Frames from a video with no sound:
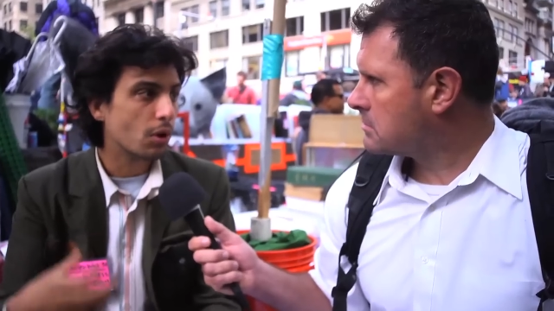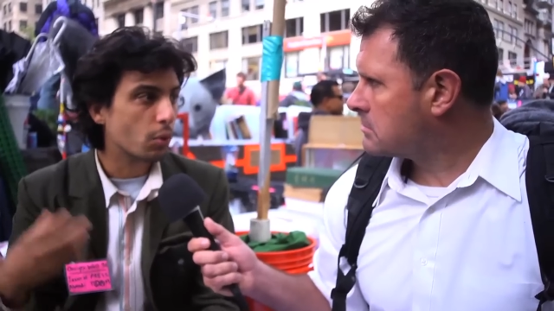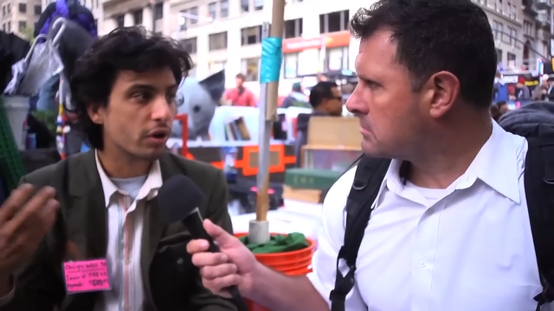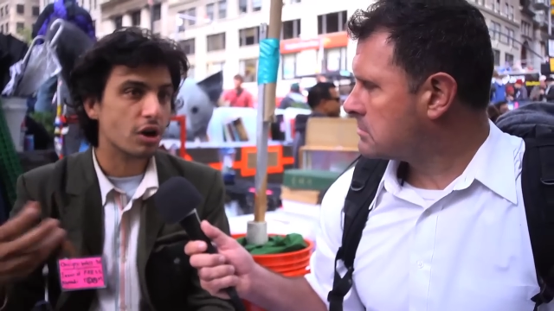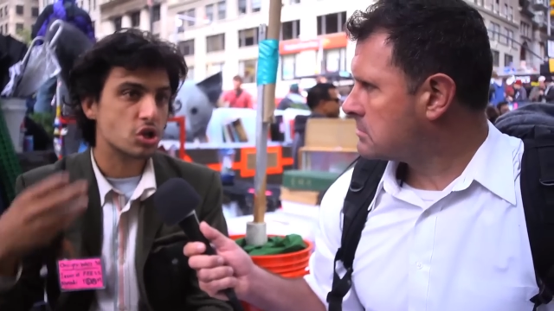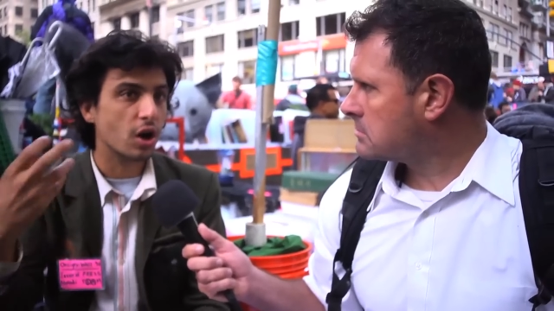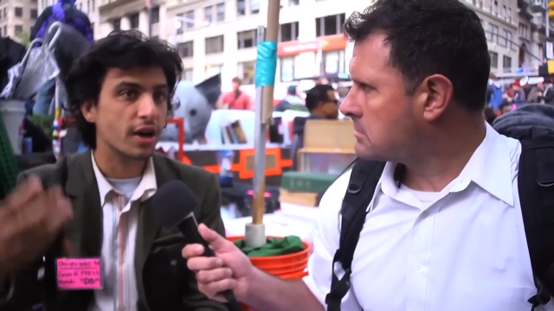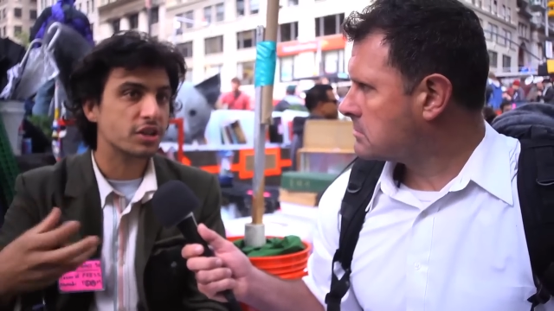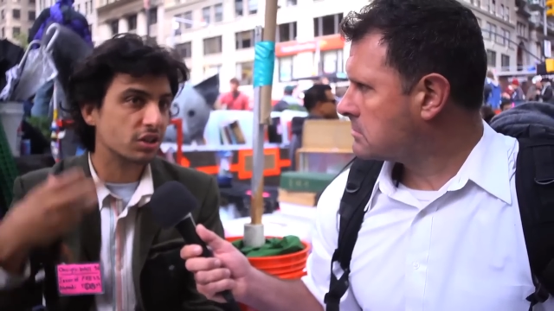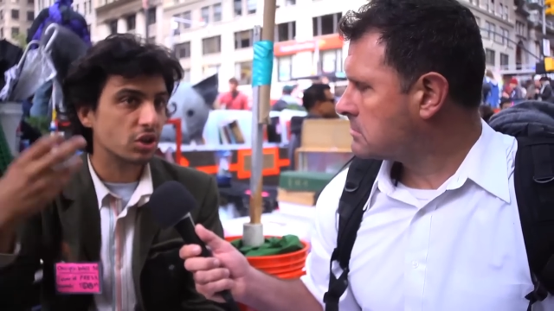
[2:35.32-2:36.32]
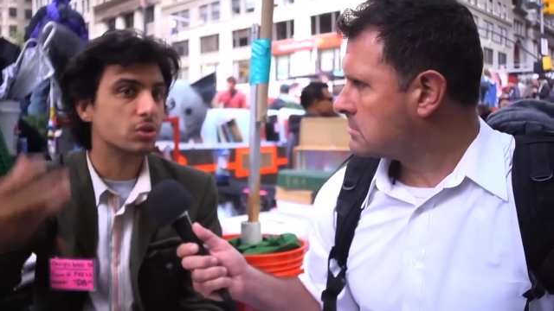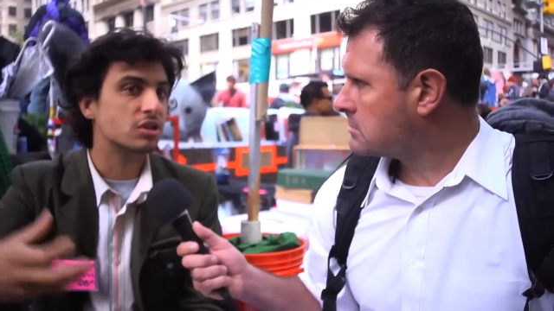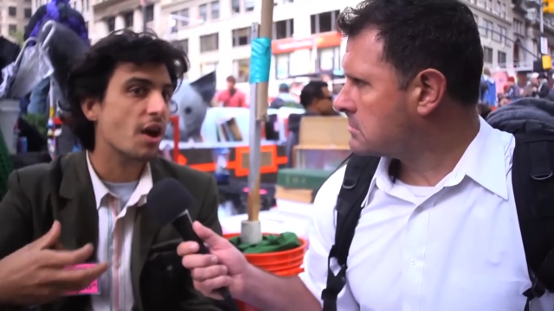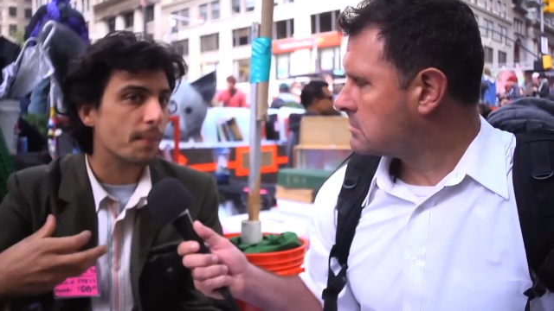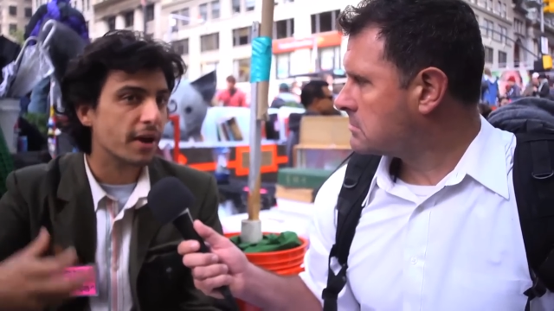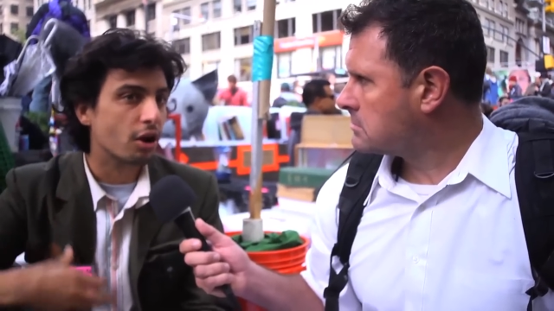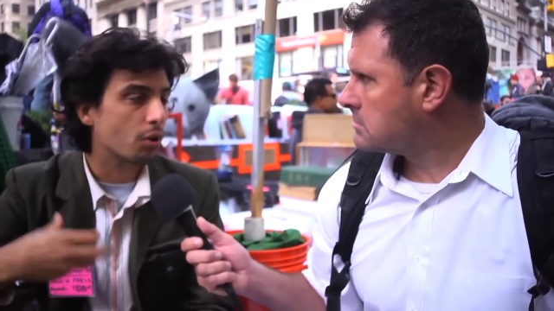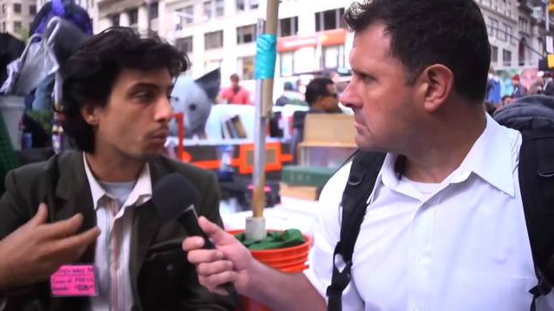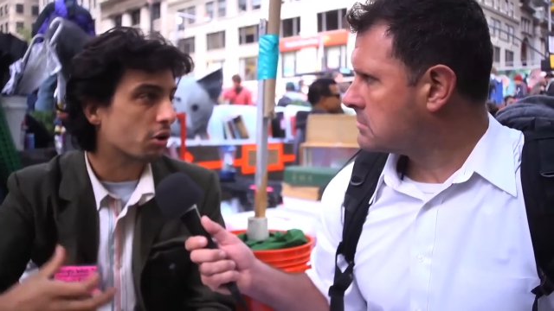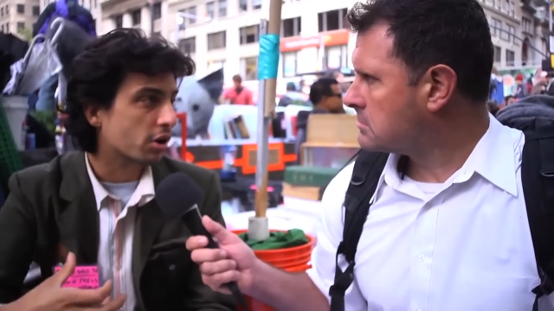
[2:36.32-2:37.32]
Speaker 1: but we are trying to use them in
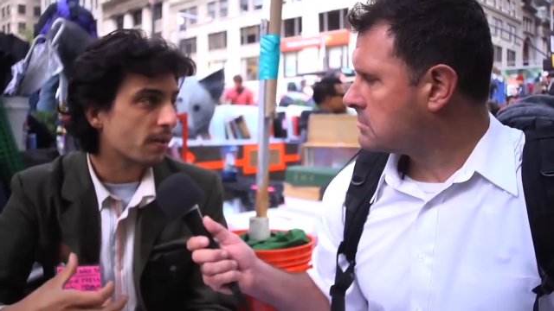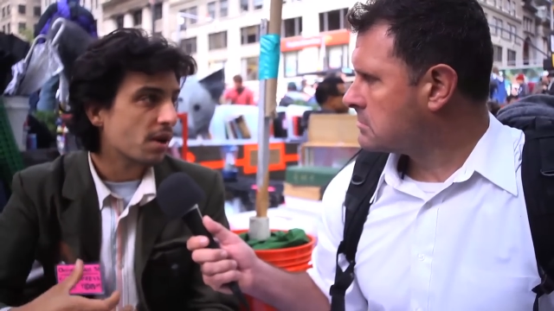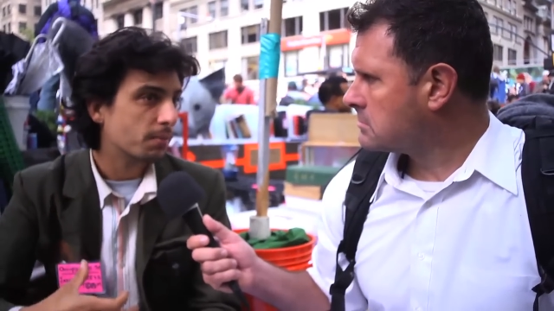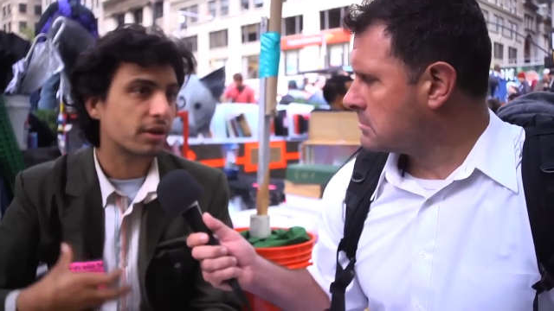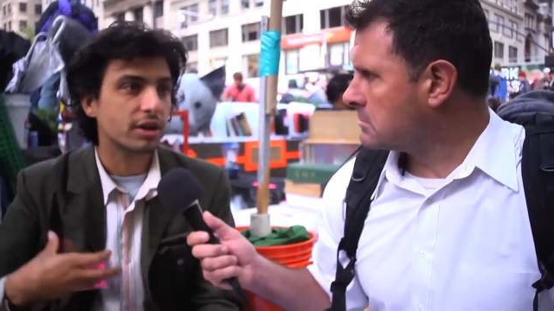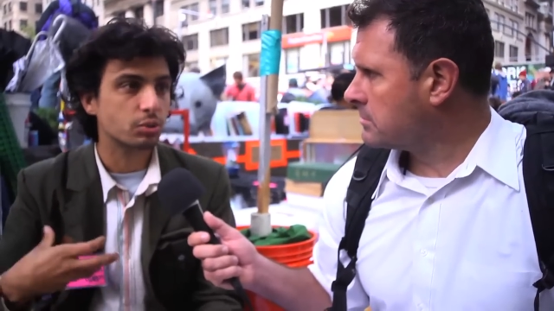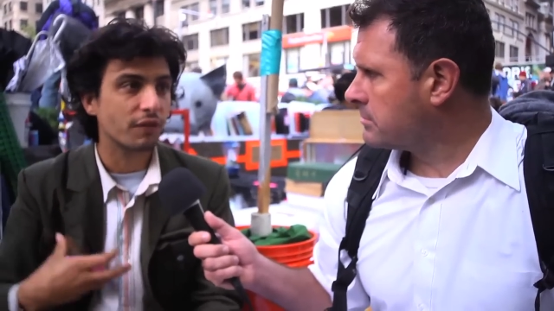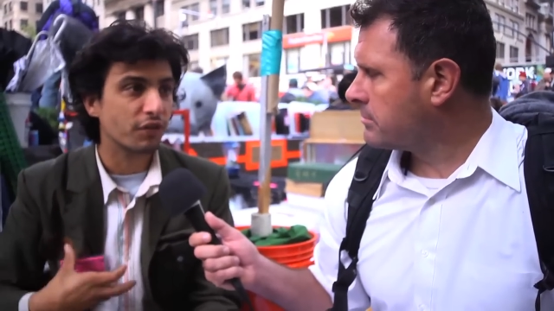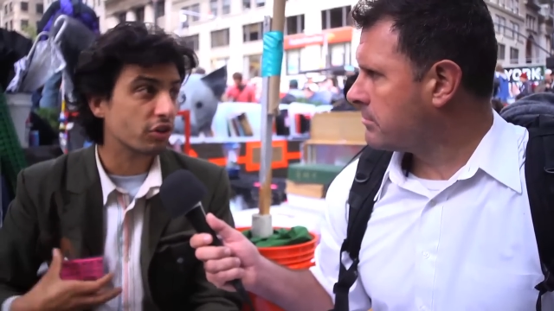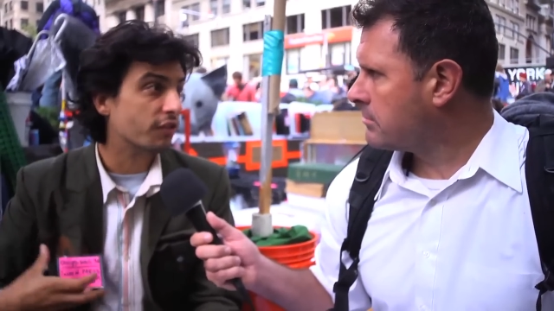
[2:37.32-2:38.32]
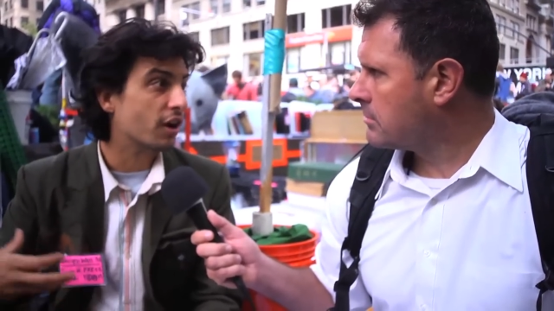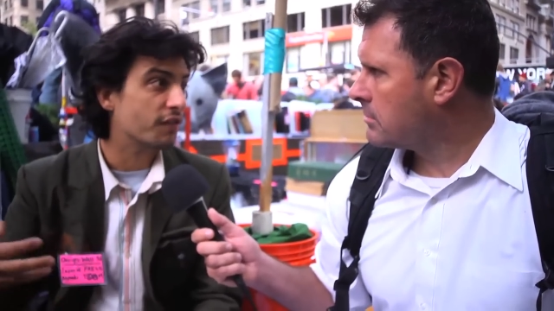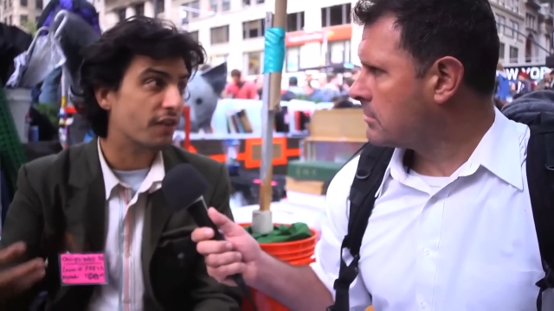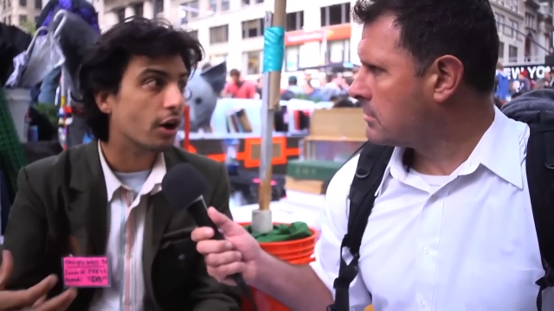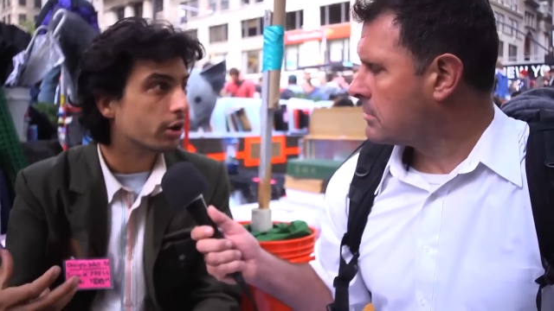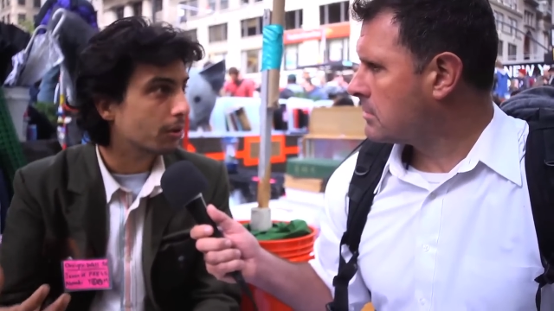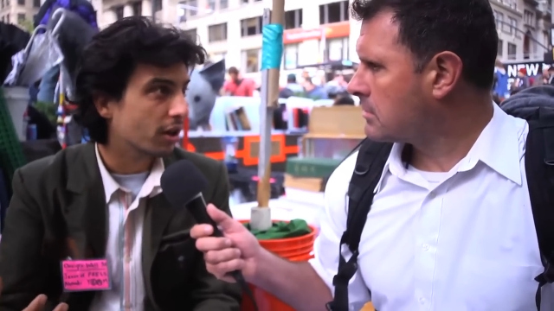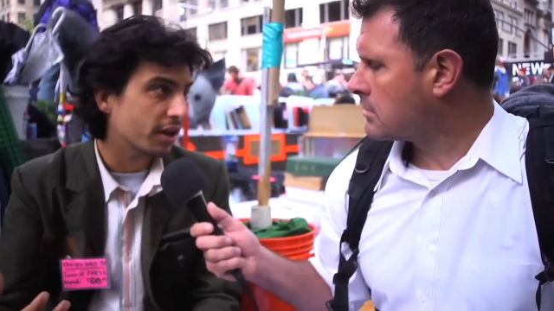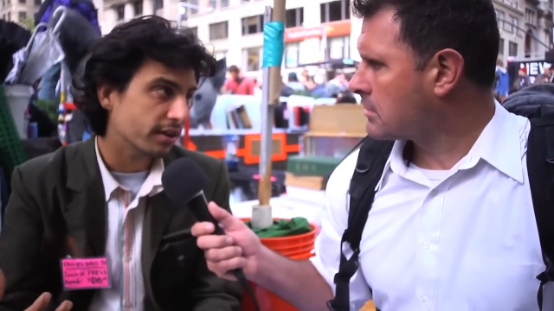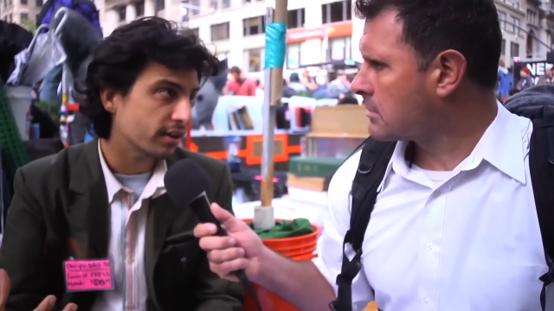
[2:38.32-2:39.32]
our work because we feel they're very valuable
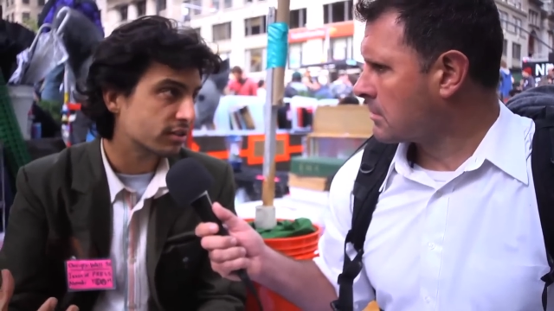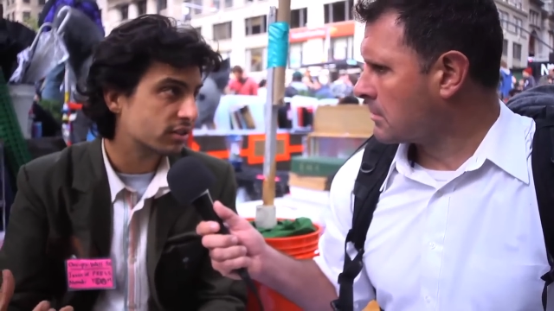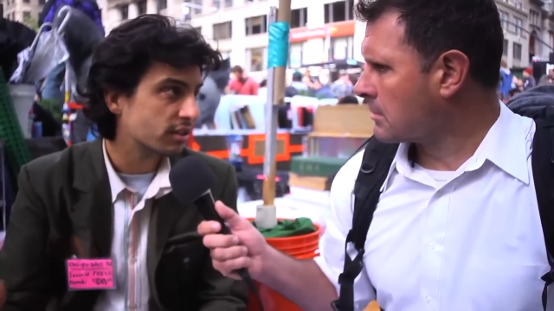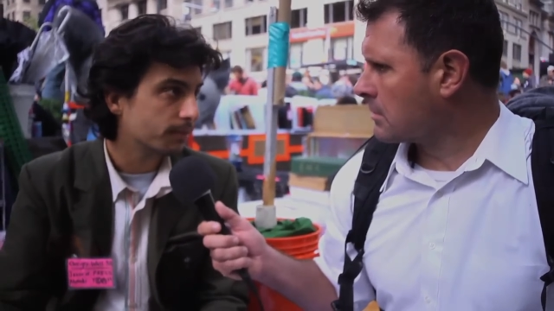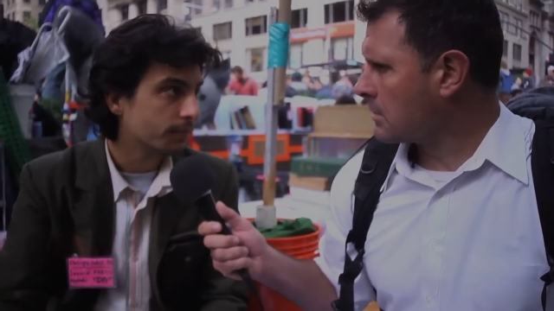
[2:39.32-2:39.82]
ideas.